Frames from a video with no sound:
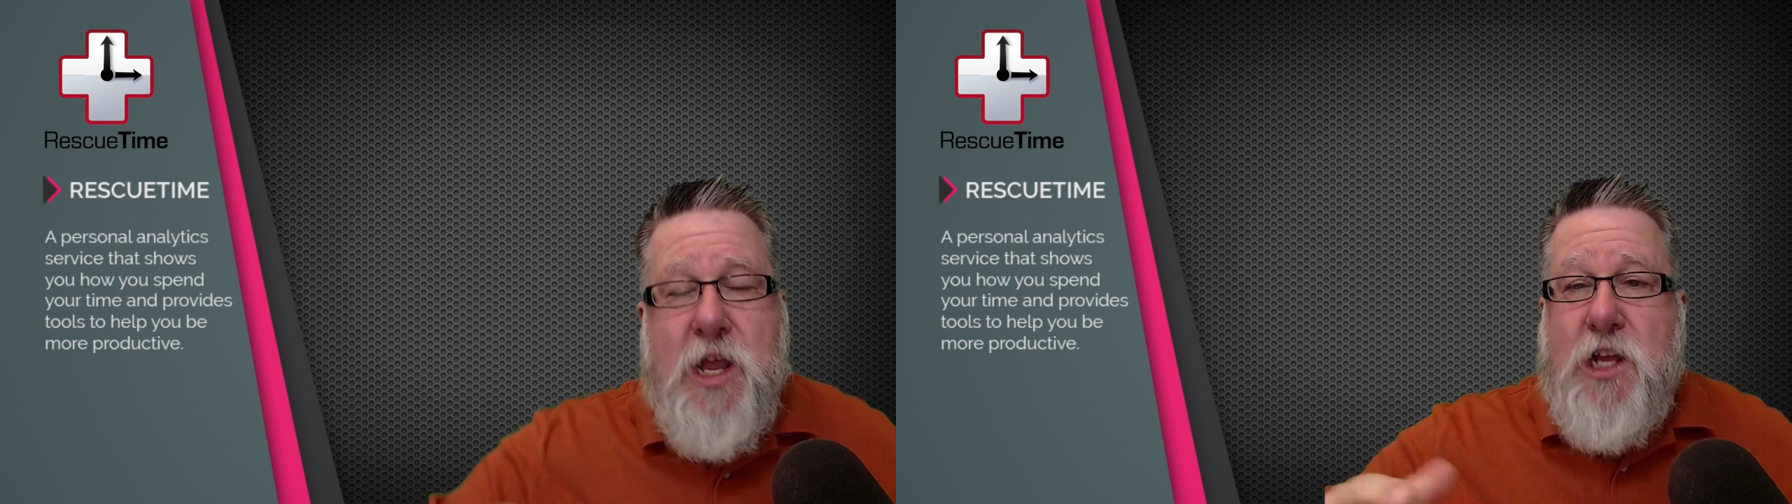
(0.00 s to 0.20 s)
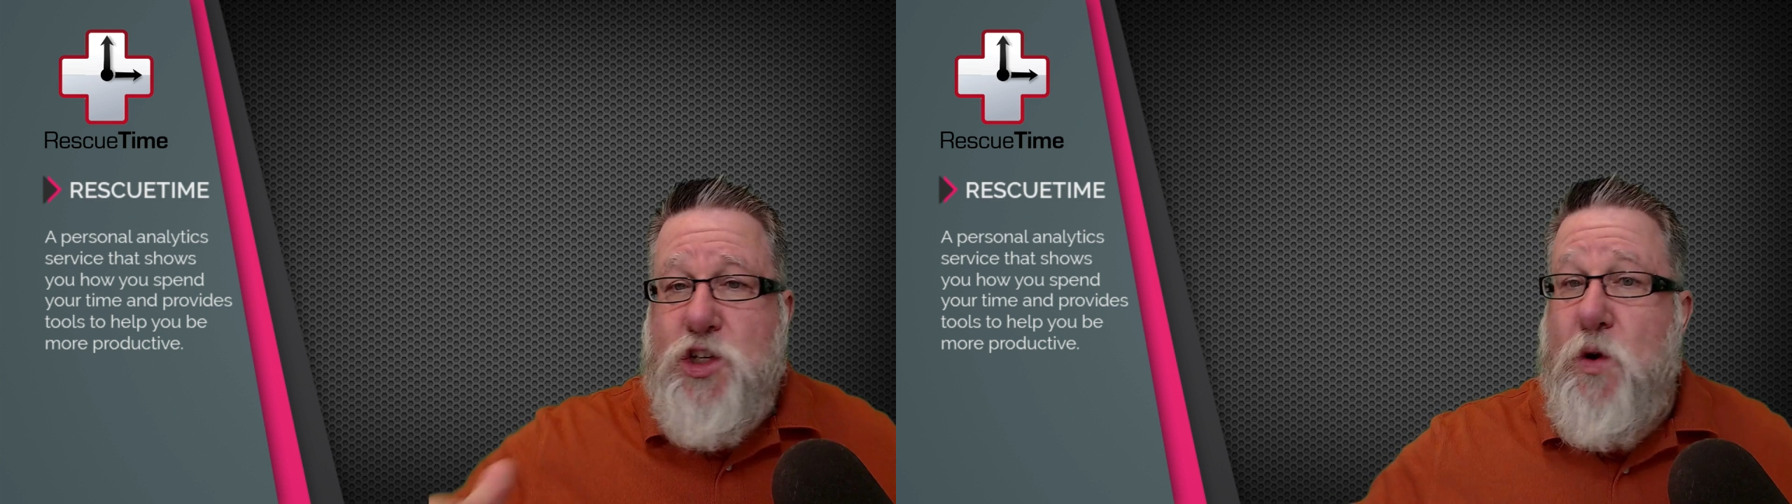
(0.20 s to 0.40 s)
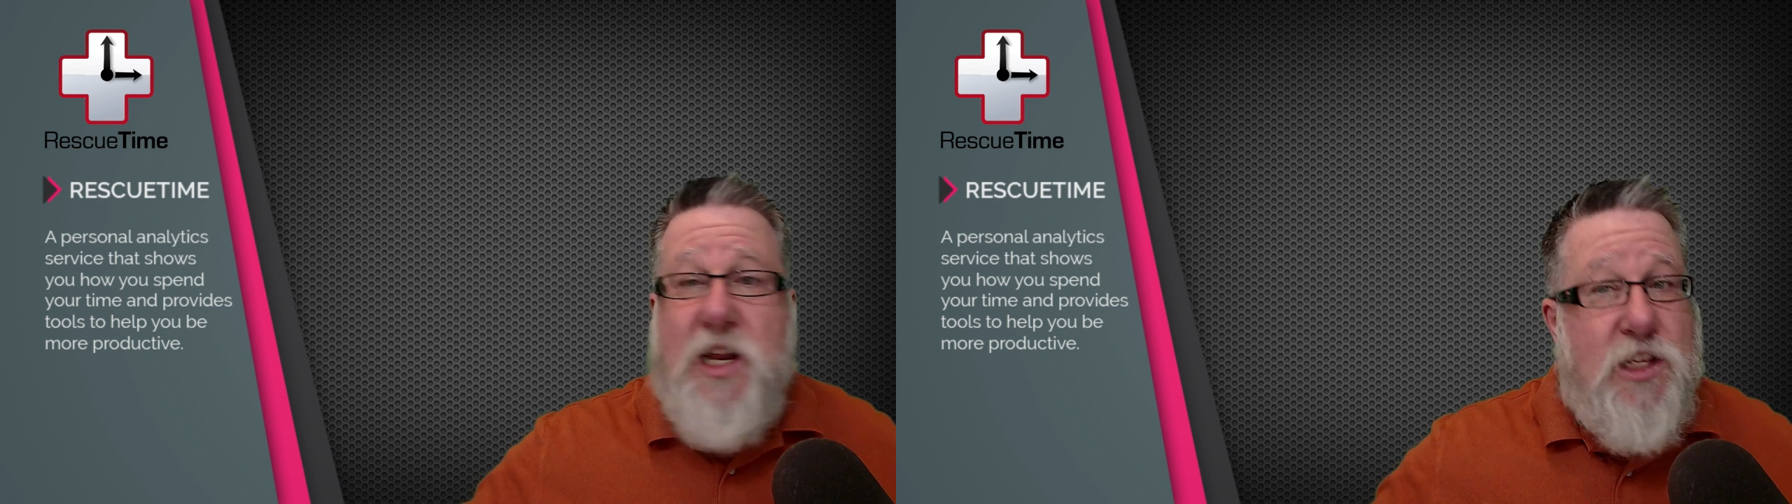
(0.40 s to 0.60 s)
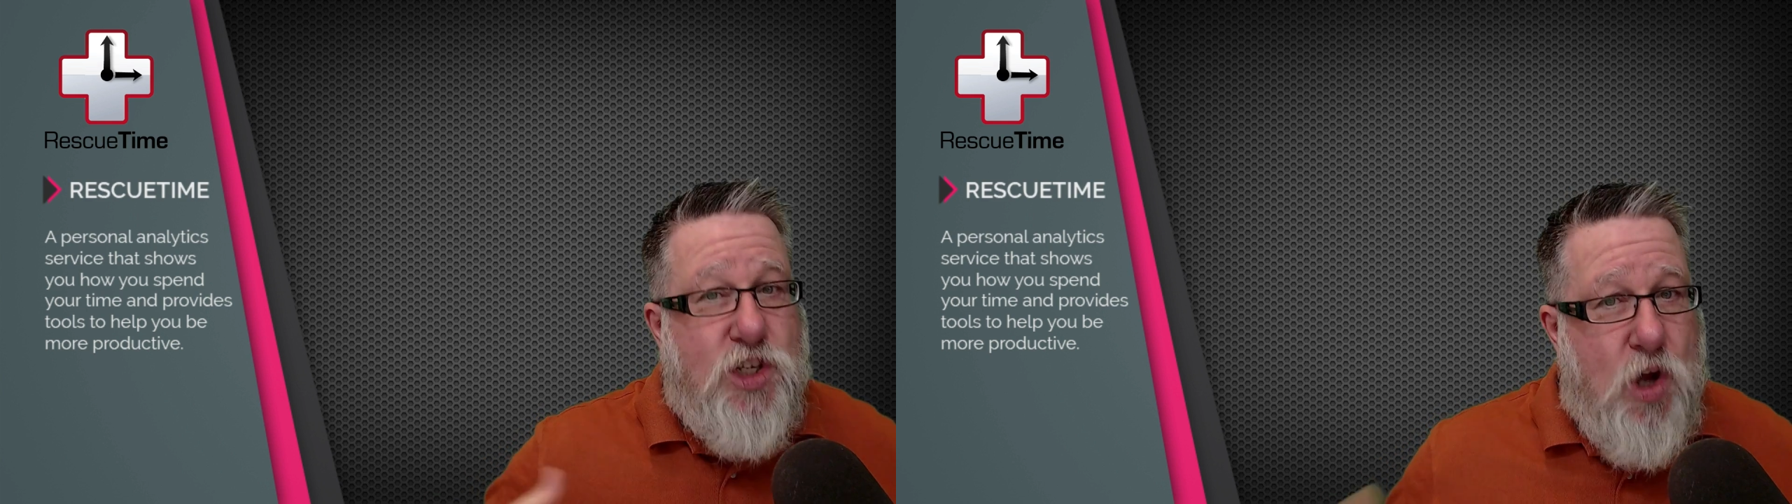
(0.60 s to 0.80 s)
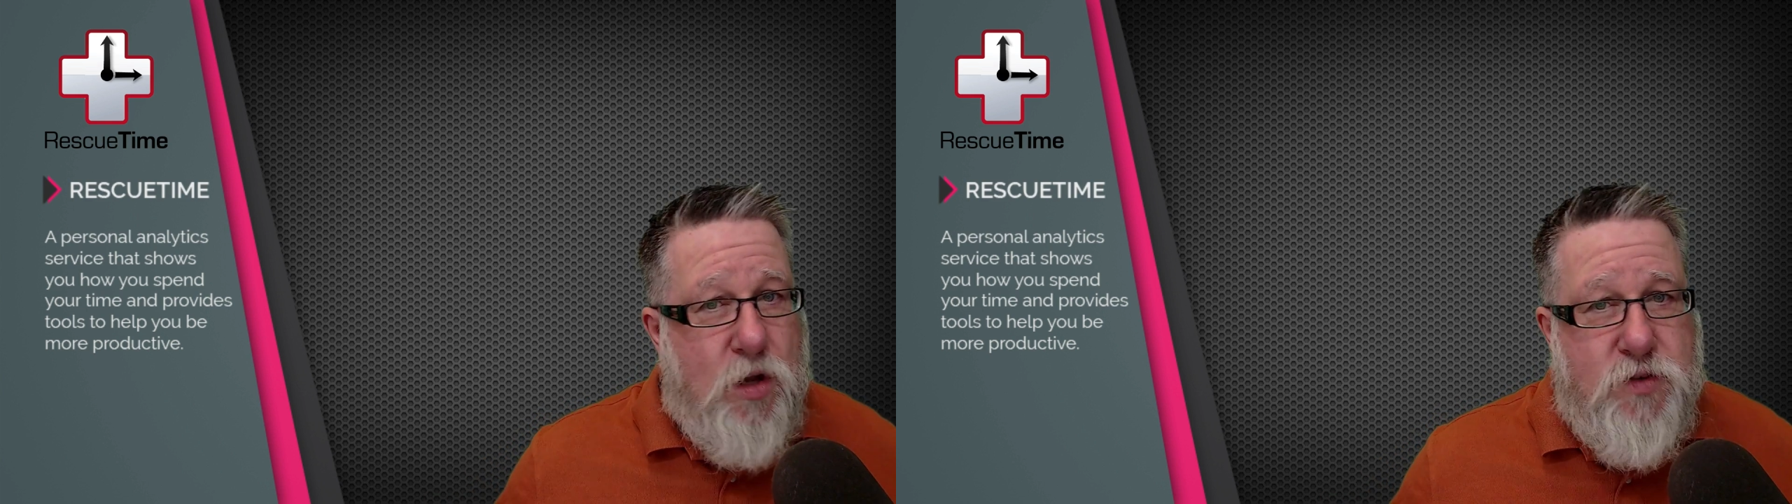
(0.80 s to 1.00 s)
So it
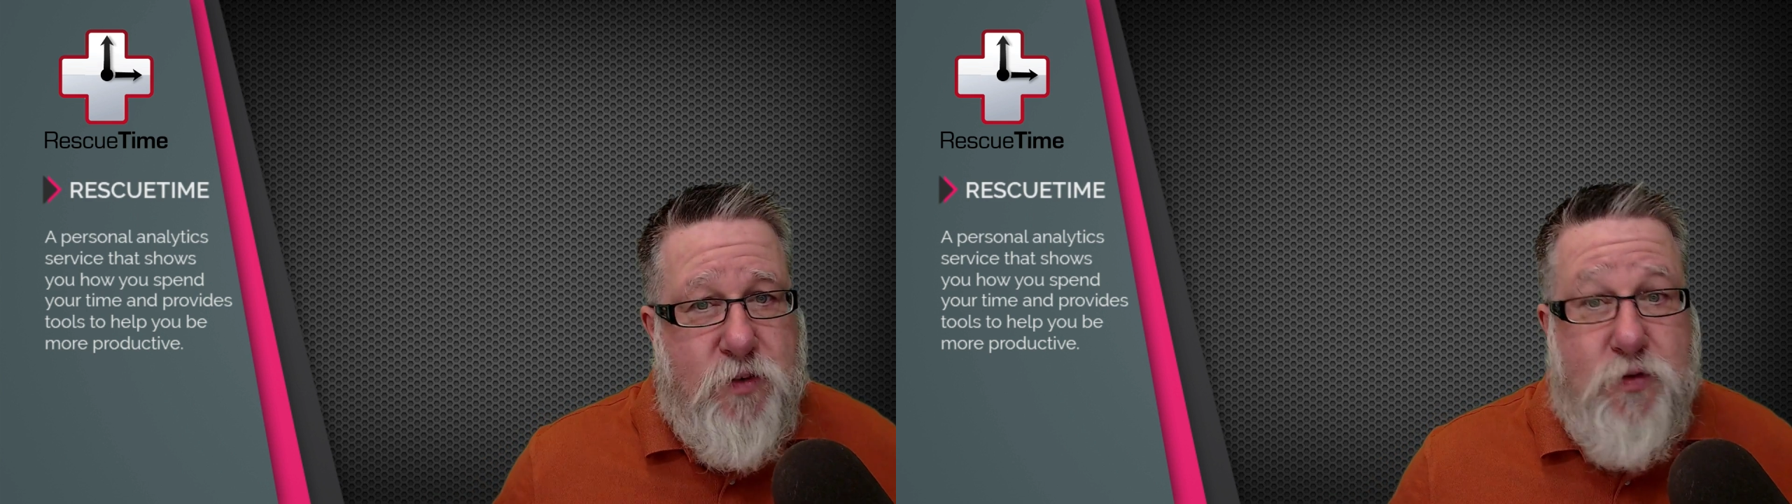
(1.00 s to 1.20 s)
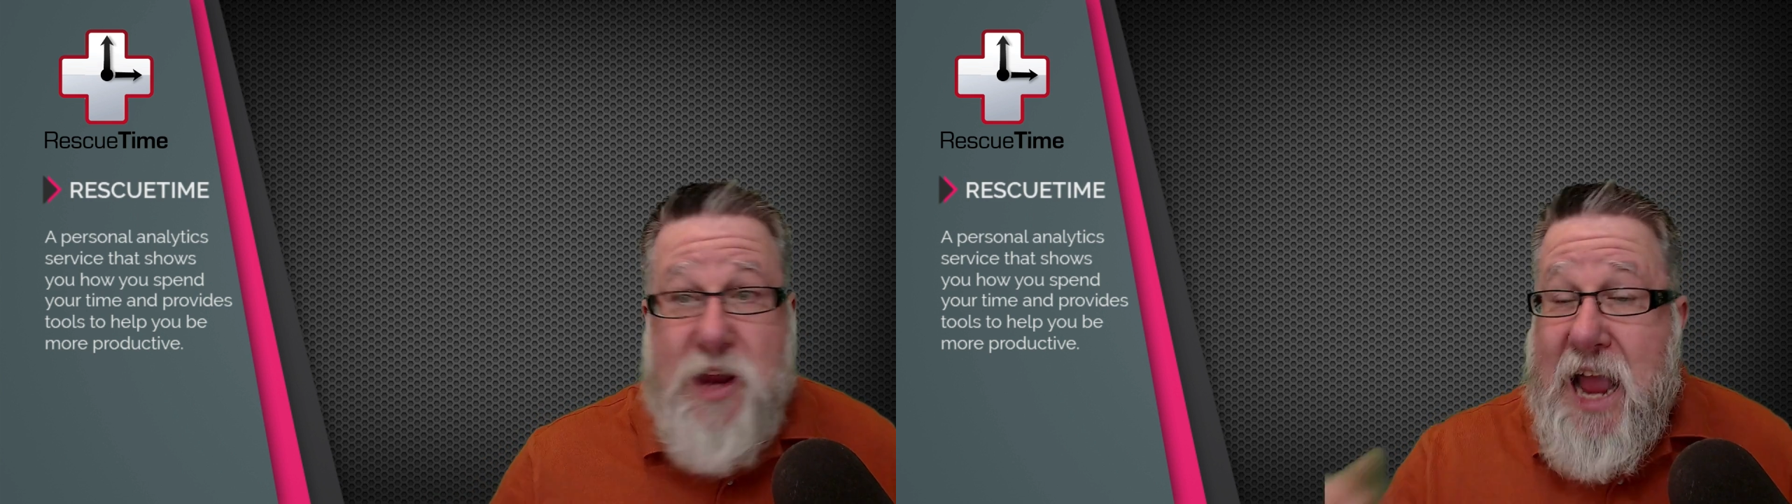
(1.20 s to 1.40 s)
installs for free.